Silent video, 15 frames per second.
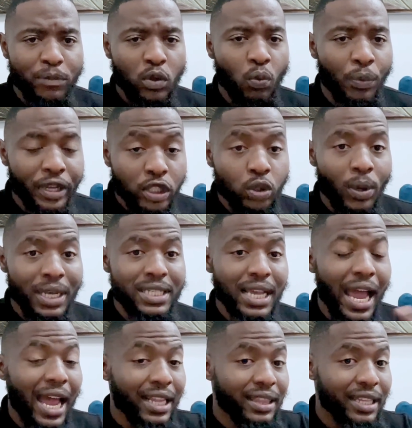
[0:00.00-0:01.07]
which was
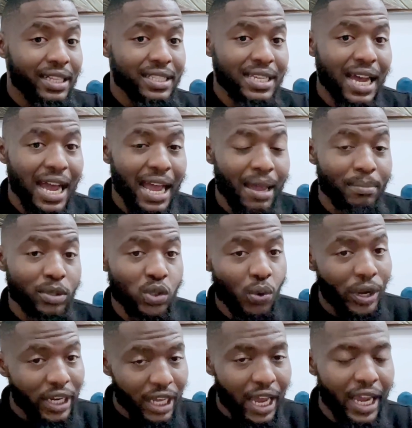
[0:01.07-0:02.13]
at the time
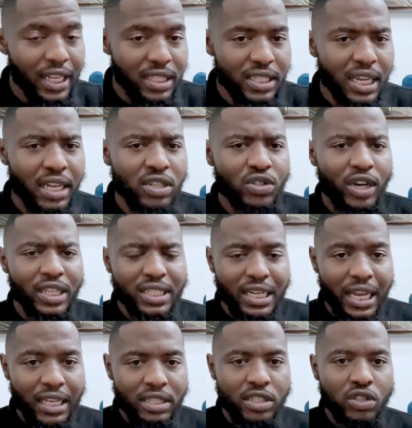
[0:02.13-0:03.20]
2018
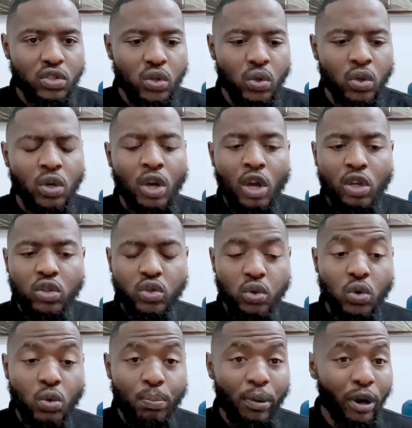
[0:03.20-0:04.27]
translated to
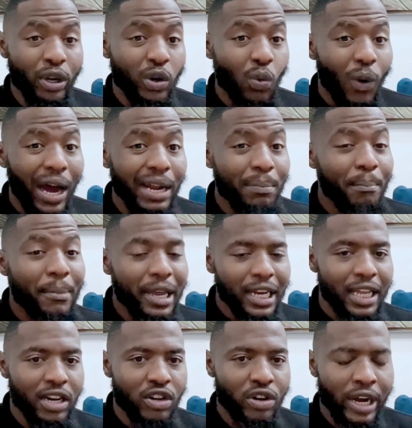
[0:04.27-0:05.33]
2.1
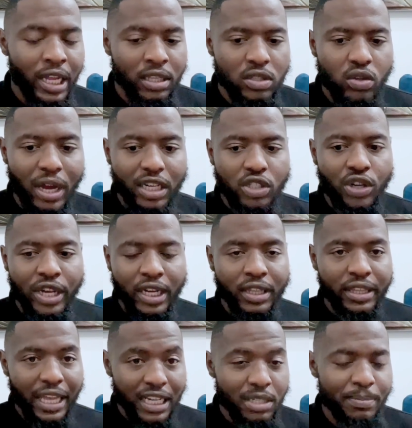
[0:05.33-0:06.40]
million rand. So I traded
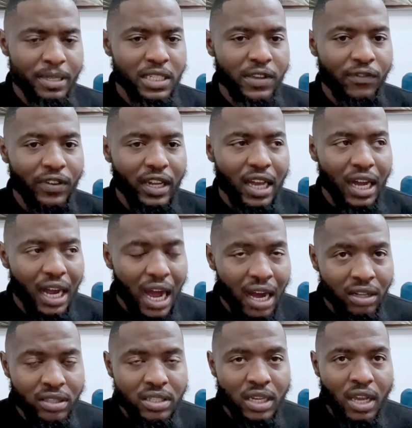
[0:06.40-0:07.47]
that specific
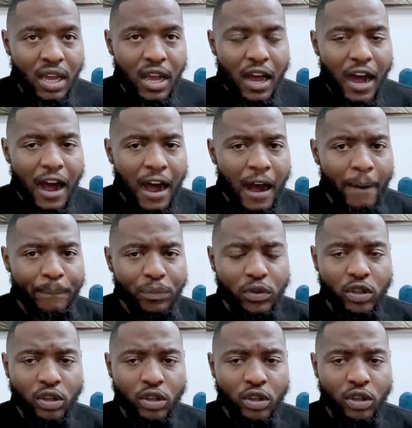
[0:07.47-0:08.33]
account. I